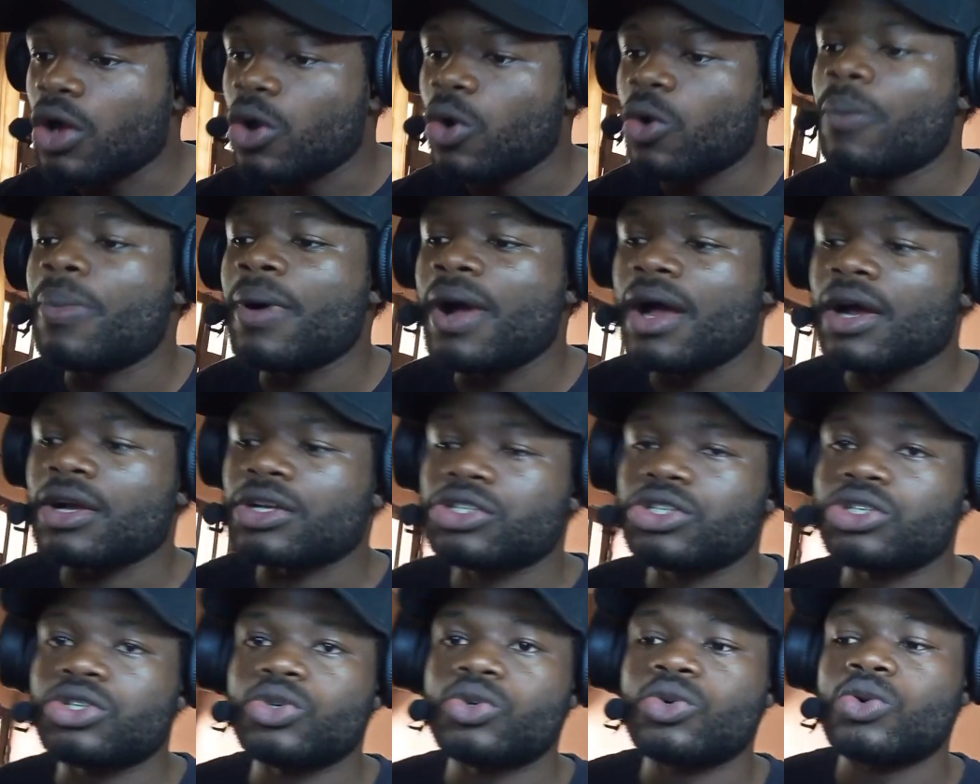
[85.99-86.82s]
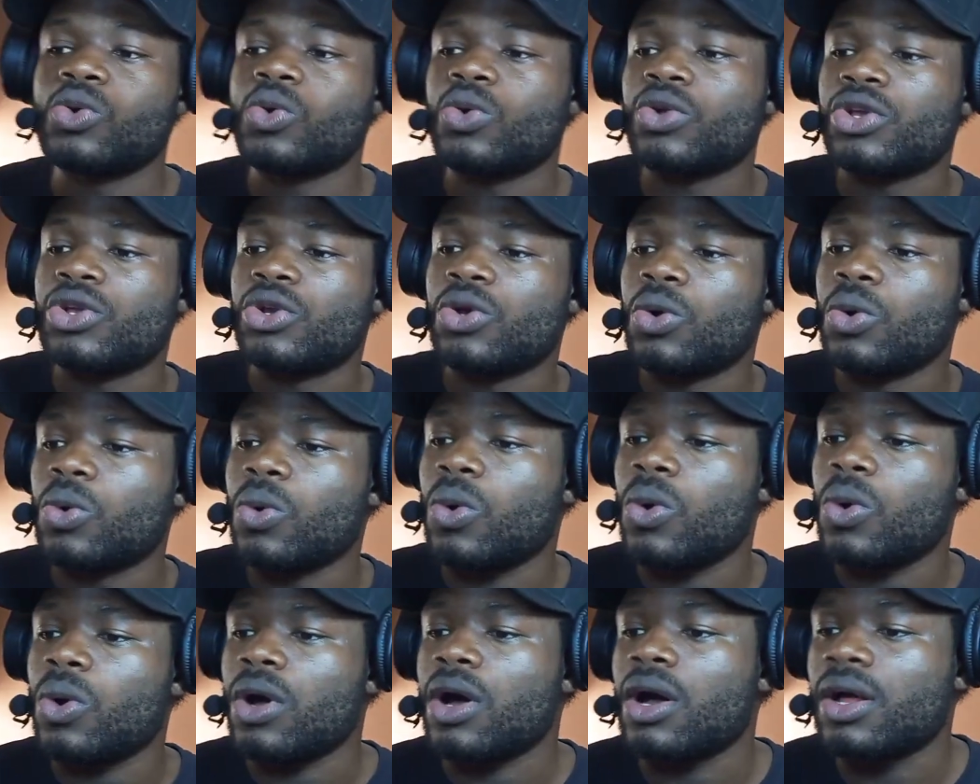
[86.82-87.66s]
go back to you
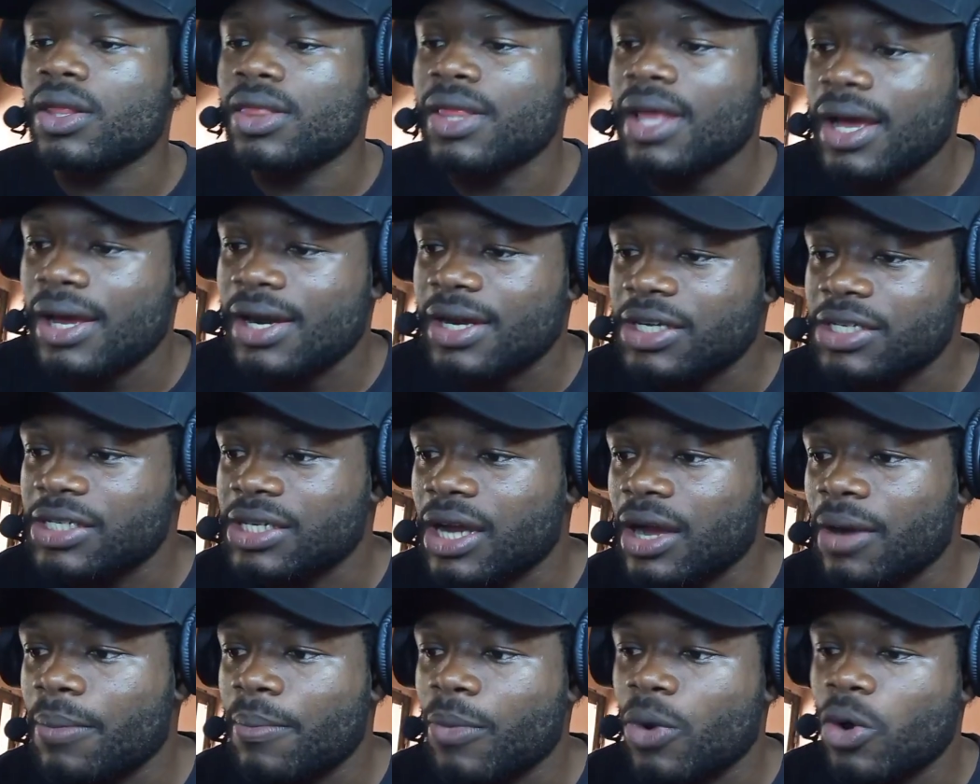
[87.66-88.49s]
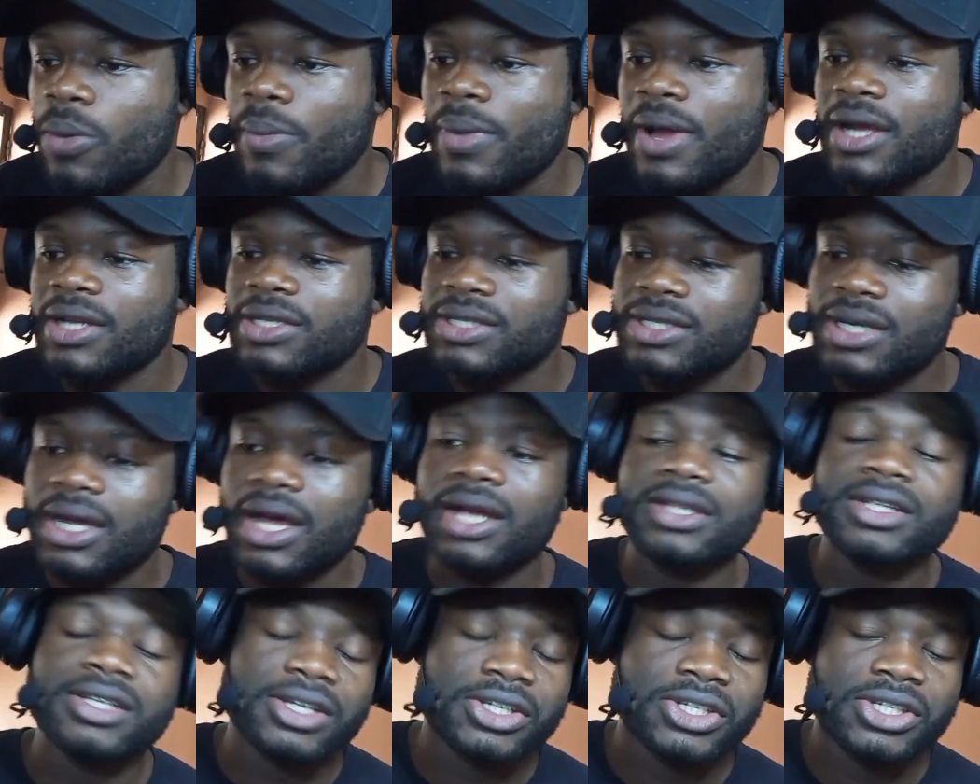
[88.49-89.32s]
know that exact moment
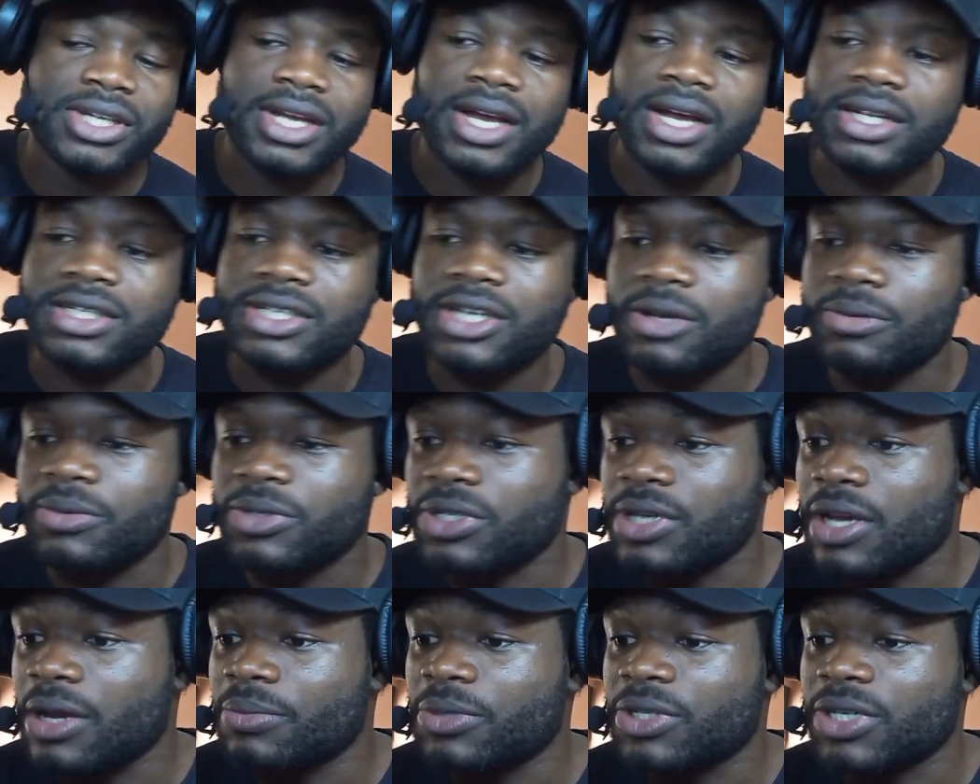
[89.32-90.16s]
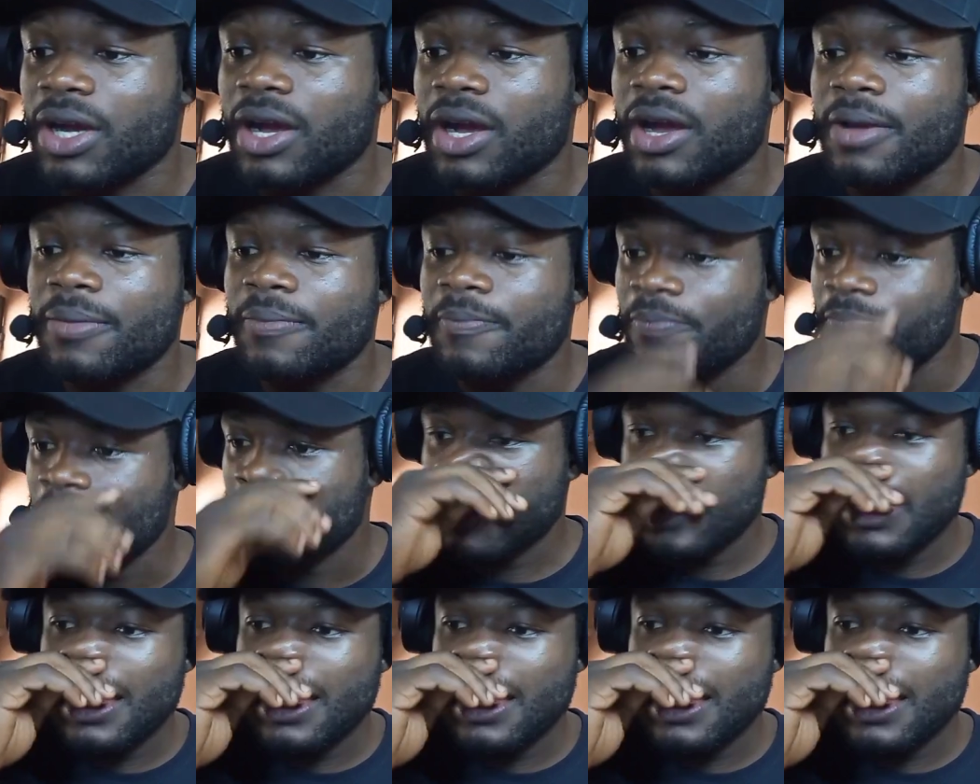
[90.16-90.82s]
at the exact same time